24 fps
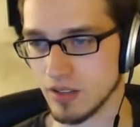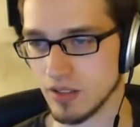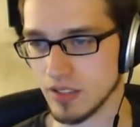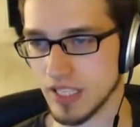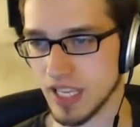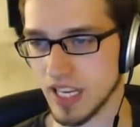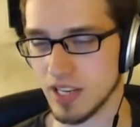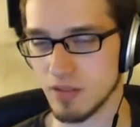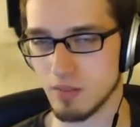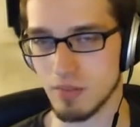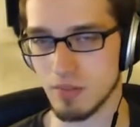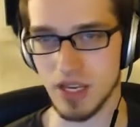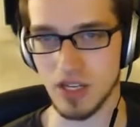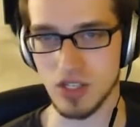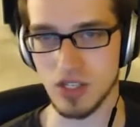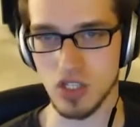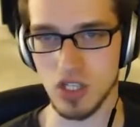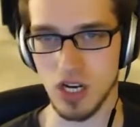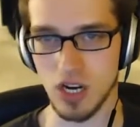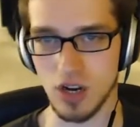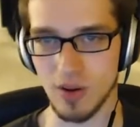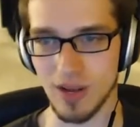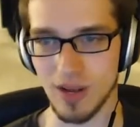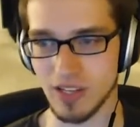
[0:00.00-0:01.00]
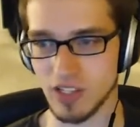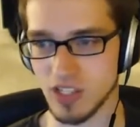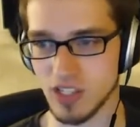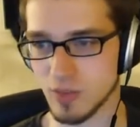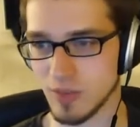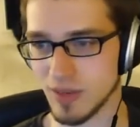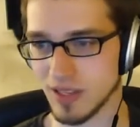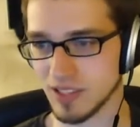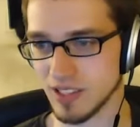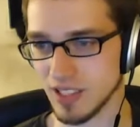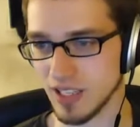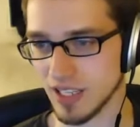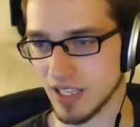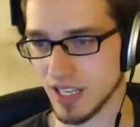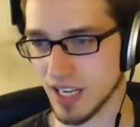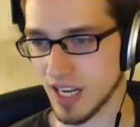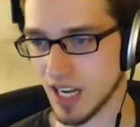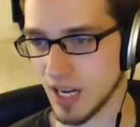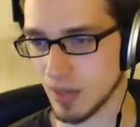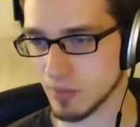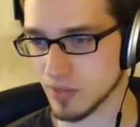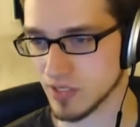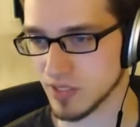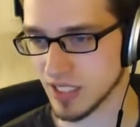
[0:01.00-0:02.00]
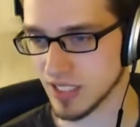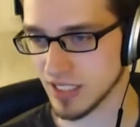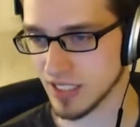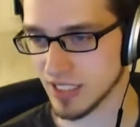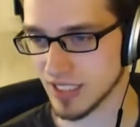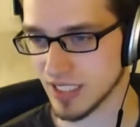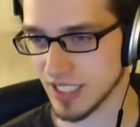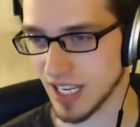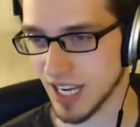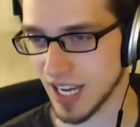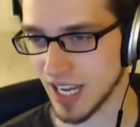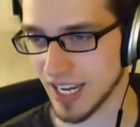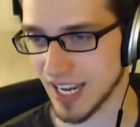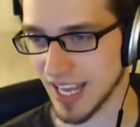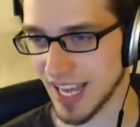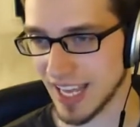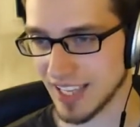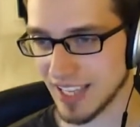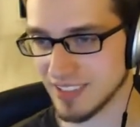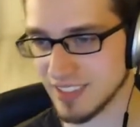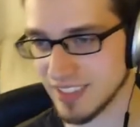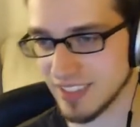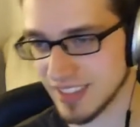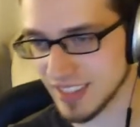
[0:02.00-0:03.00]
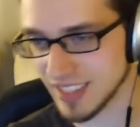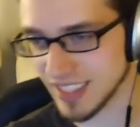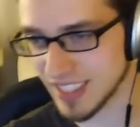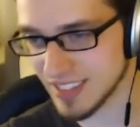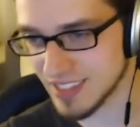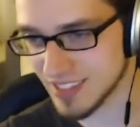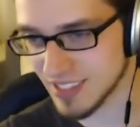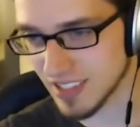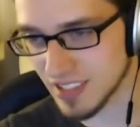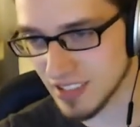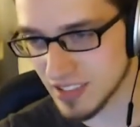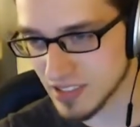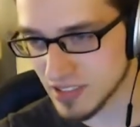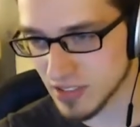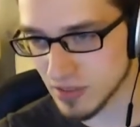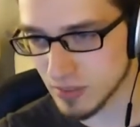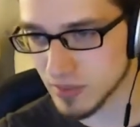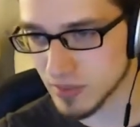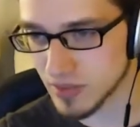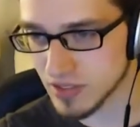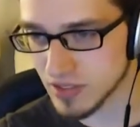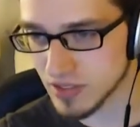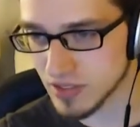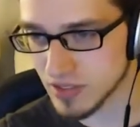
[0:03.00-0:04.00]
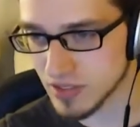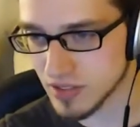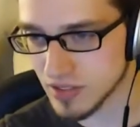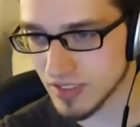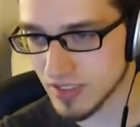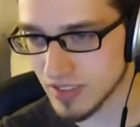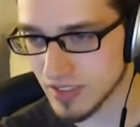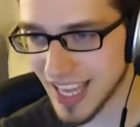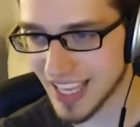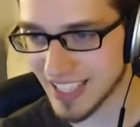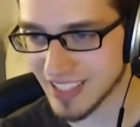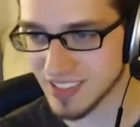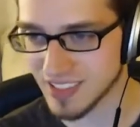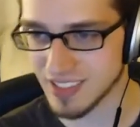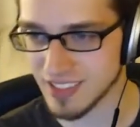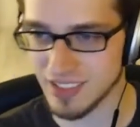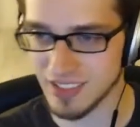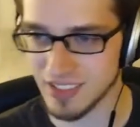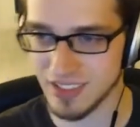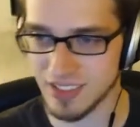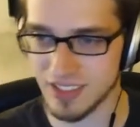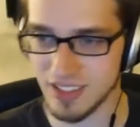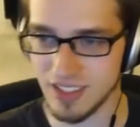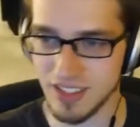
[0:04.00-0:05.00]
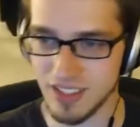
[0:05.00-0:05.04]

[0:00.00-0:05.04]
getitmadeshow@gmail.com, which I did not add to the list here, so I'm going to do that.